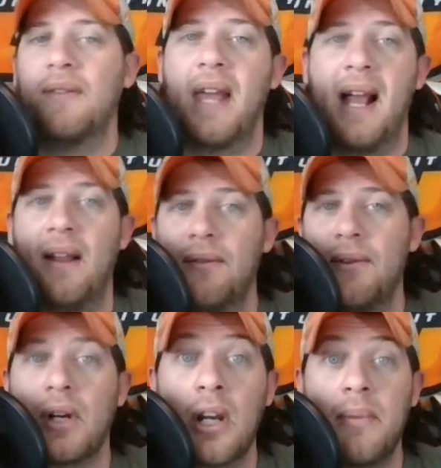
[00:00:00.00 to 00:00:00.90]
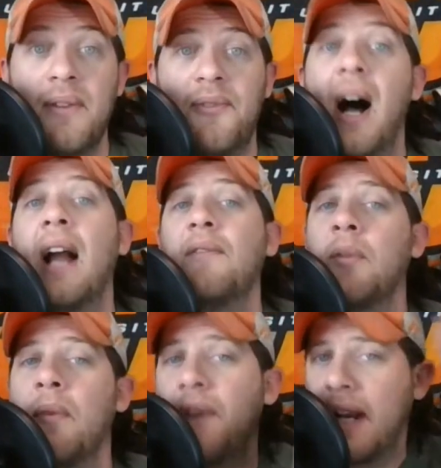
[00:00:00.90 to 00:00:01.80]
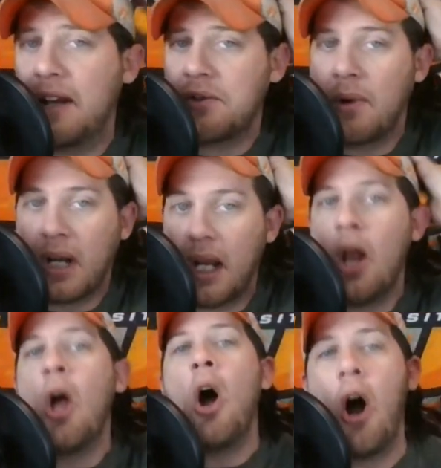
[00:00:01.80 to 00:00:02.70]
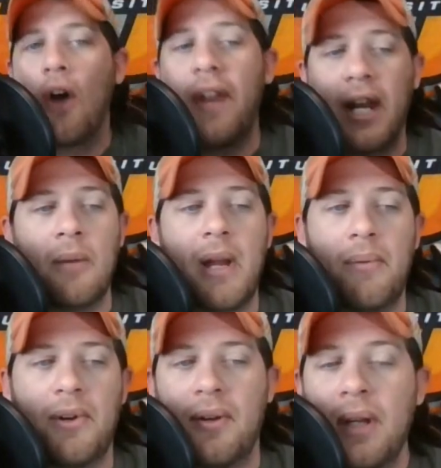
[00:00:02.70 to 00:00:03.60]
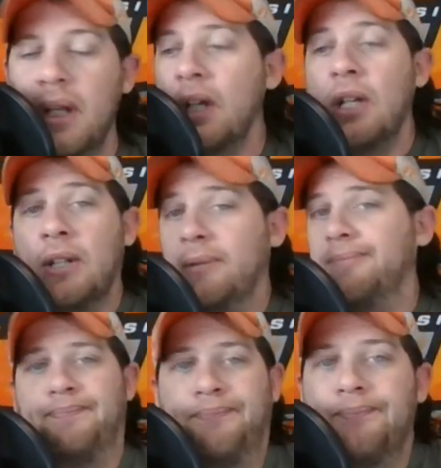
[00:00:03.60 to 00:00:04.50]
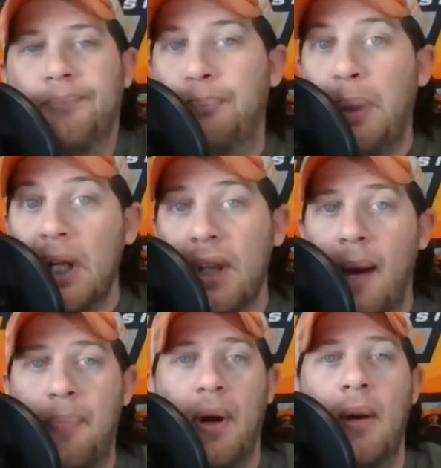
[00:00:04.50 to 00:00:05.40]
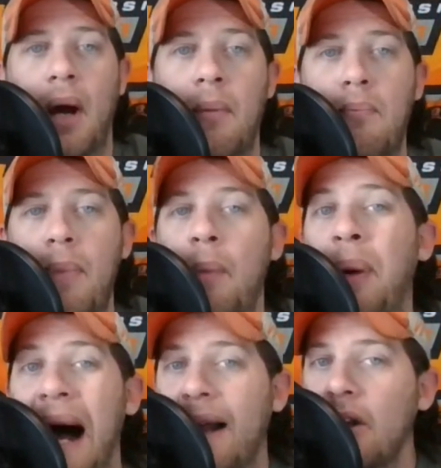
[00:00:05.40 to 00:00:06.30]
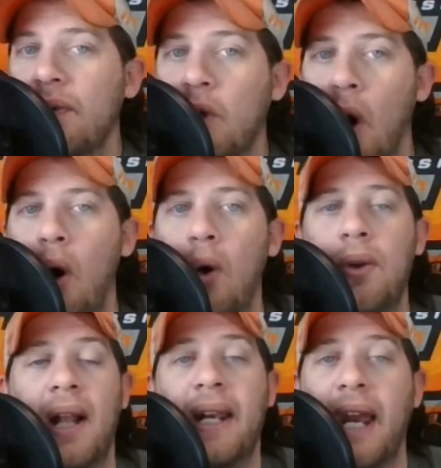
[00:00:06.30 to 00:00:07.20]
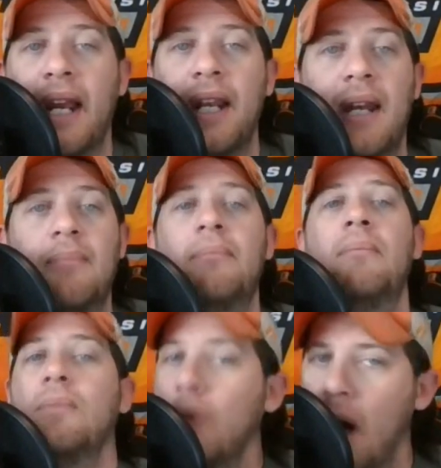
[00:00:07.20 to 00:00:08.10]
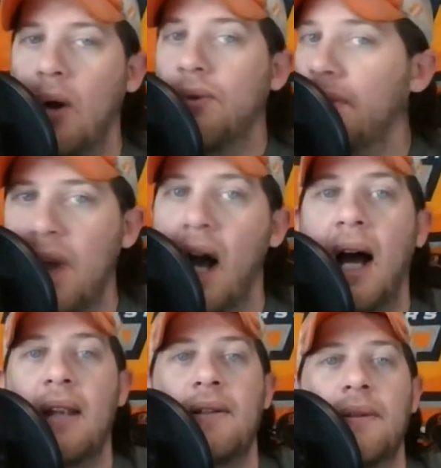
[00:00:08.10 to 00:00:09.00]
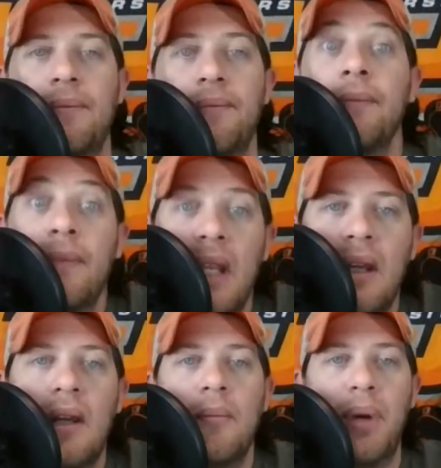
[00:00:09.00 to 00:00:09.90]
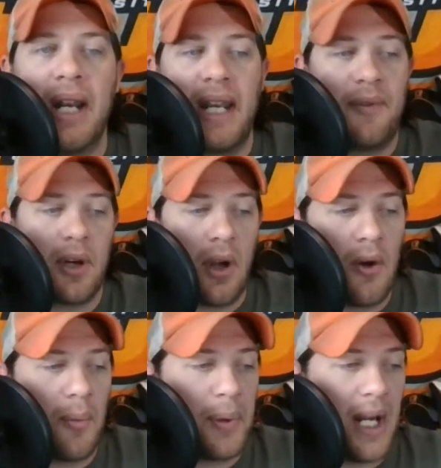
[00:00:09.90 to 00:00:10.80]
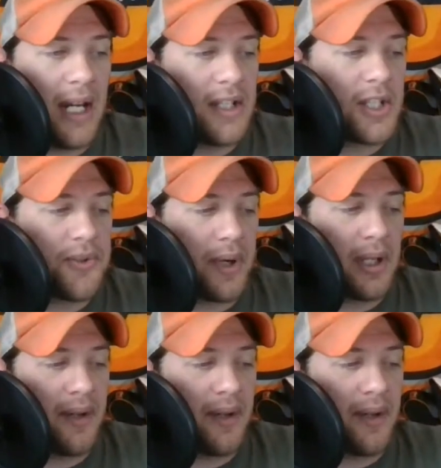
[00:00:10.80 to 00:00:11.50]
that they're going to be fine from the financial market. Are they going to be able to build up a pile of gold like A&M? No, they're not. But if you're going to play strictly